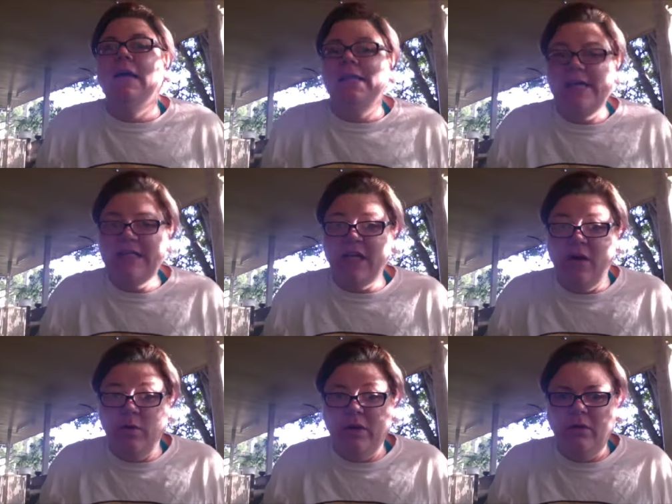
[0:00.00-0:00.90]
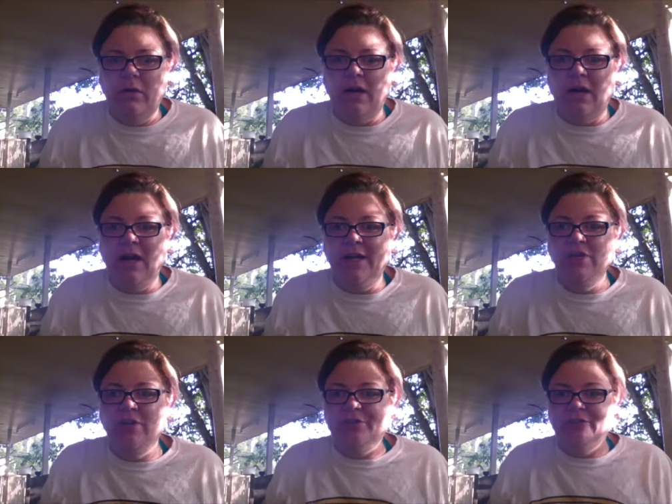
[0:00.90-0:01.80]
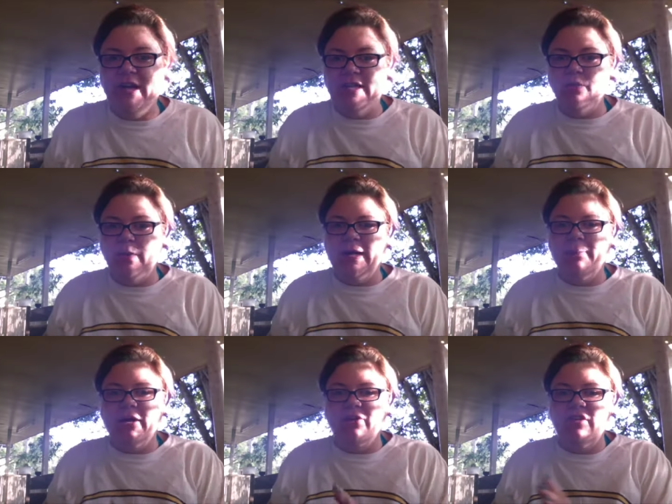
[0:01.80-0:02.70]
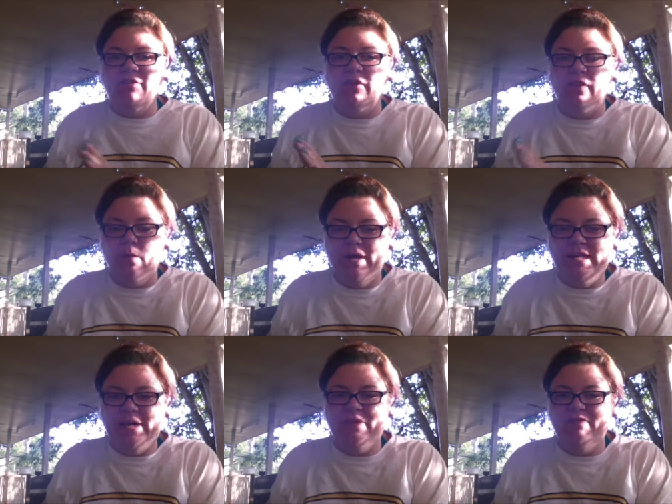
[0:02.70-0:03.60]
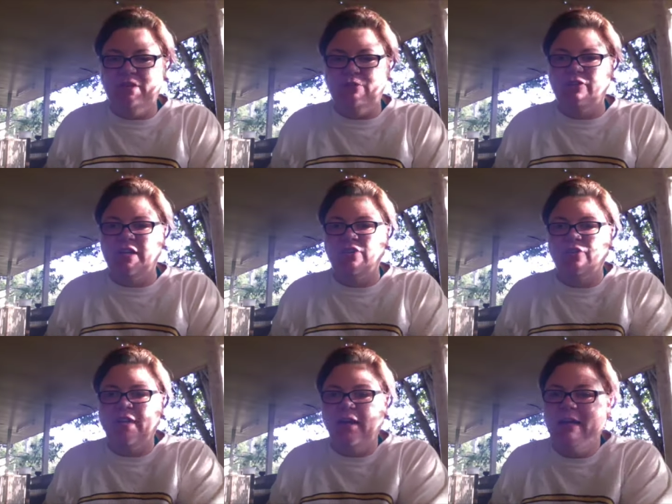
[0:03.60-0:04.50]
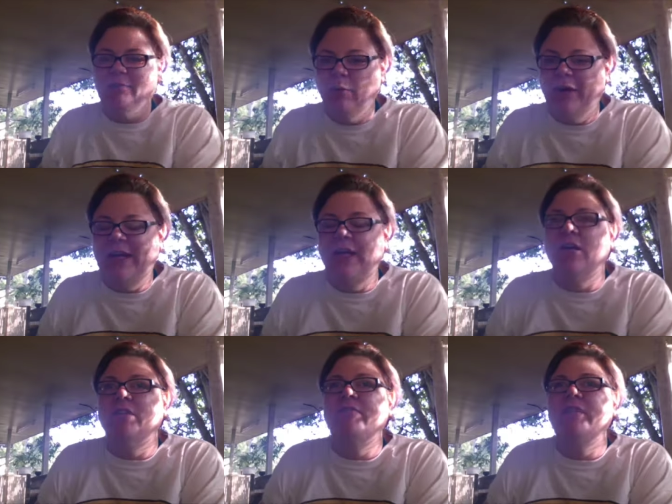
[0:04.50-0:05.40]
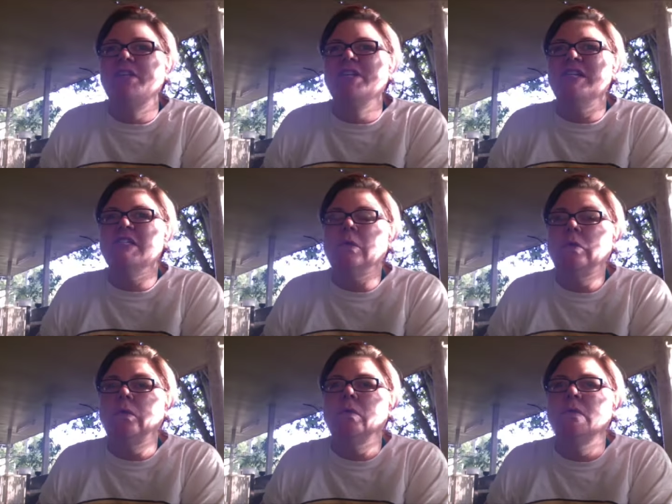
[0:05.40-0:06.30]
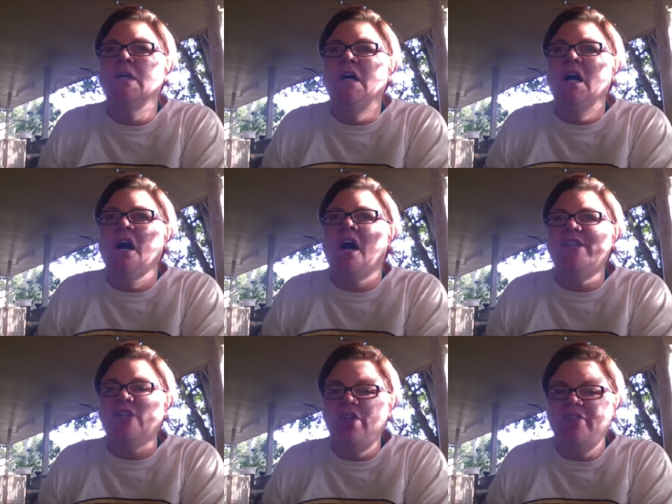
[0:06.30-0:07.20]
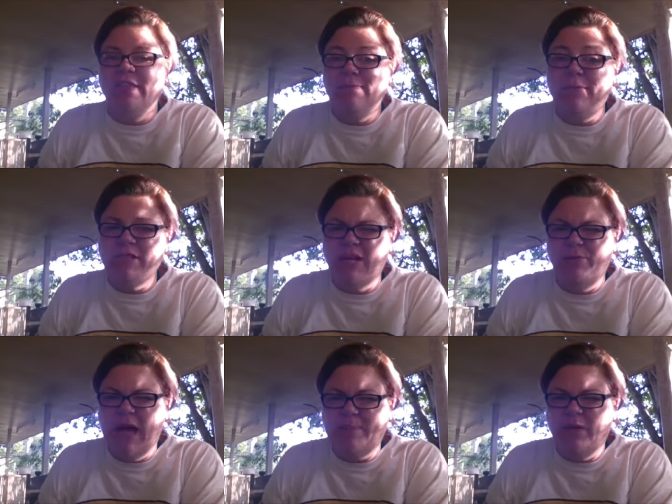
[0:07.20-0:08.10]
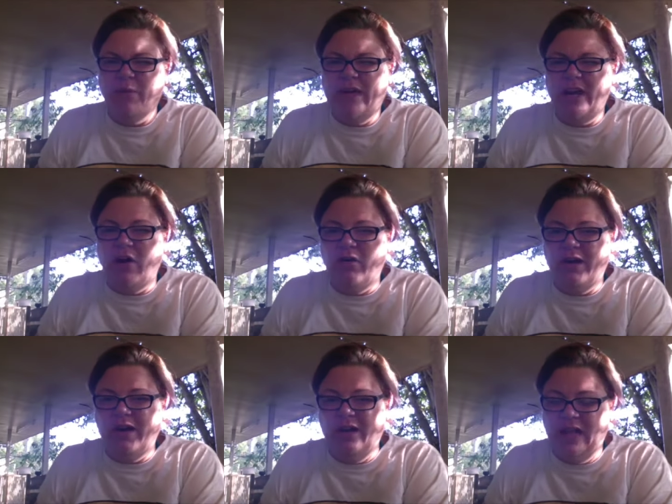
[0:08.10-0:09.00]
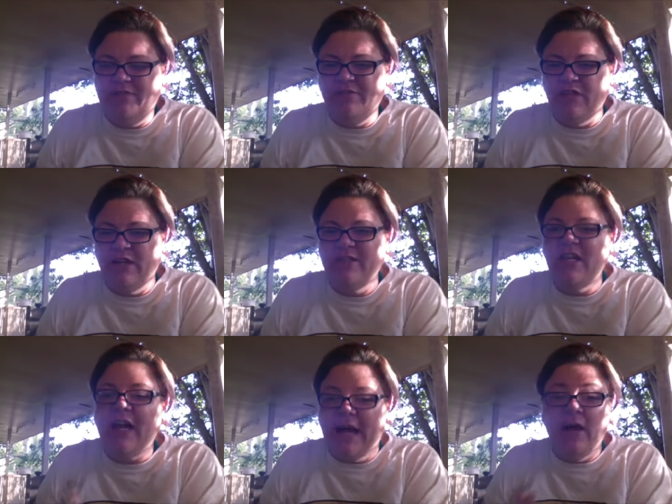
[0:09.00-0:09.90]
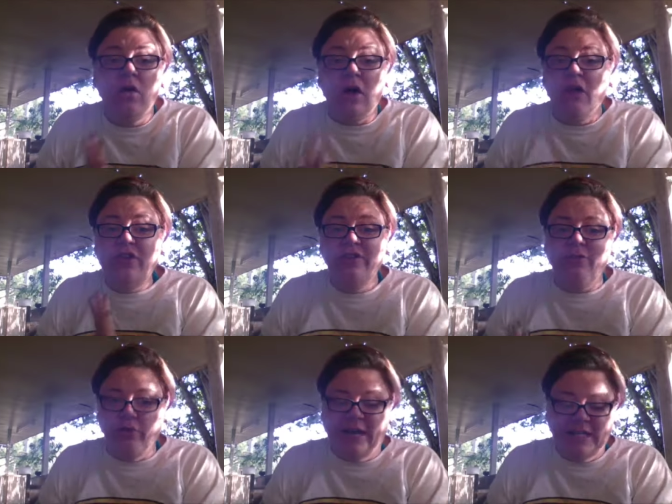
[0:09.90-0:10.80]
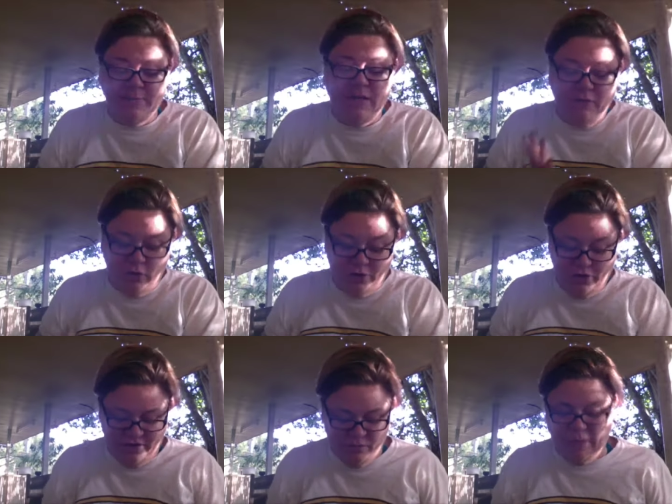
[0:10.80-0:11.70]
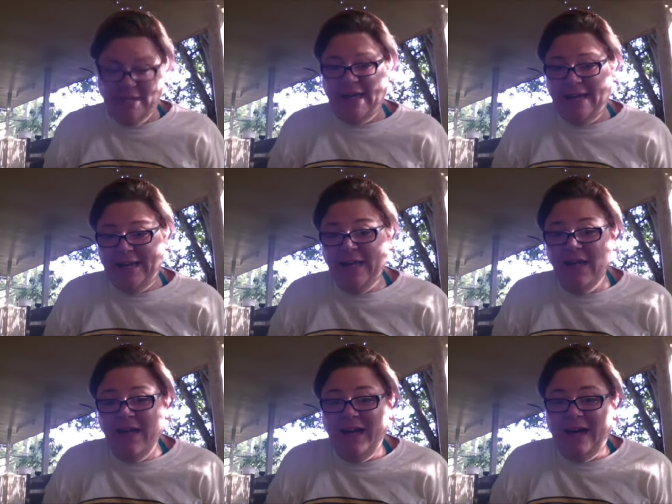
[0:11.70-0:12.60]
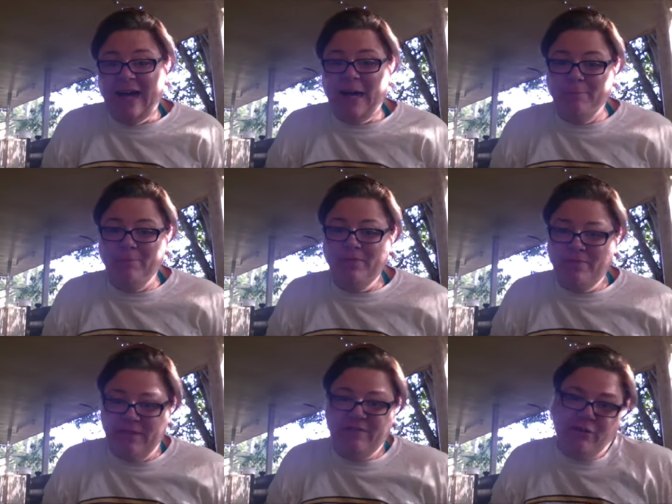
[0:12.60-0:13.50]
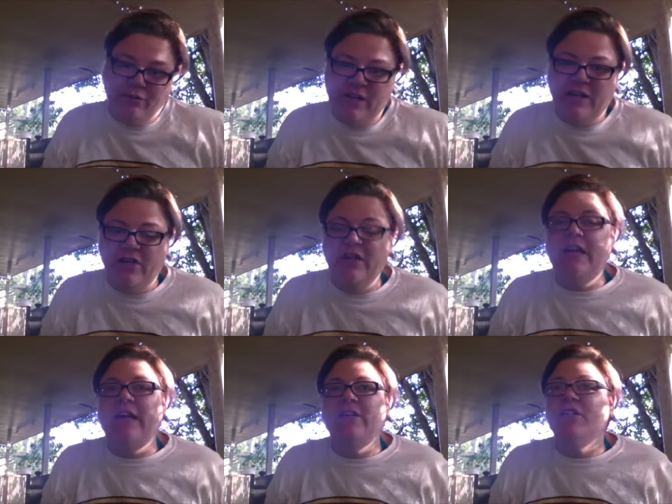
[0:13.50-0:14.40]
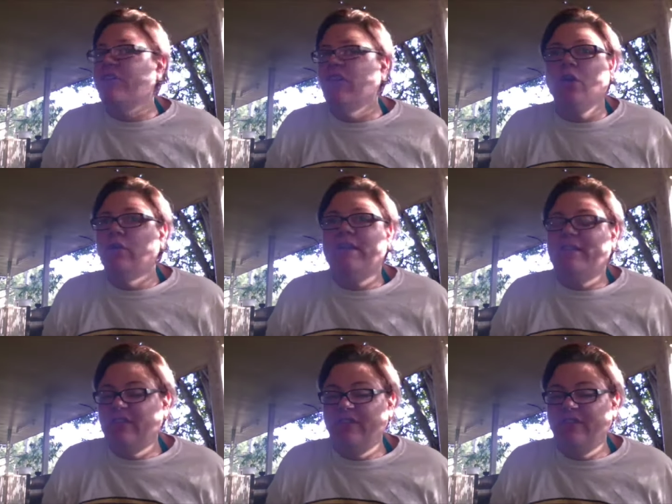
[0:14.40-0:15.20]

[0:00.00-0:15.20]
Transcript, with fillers: yes, I will. I can do three days a week because then I've got the one day with the federal senator and then it'll give me one day off. And she goes, oh, I don't think the member's going to be happy with that. I'll, I'll have to. And I said, okay, look, I'll do the four days because I've got to do this one day um, for the federal senator. And she goes, no, look, that's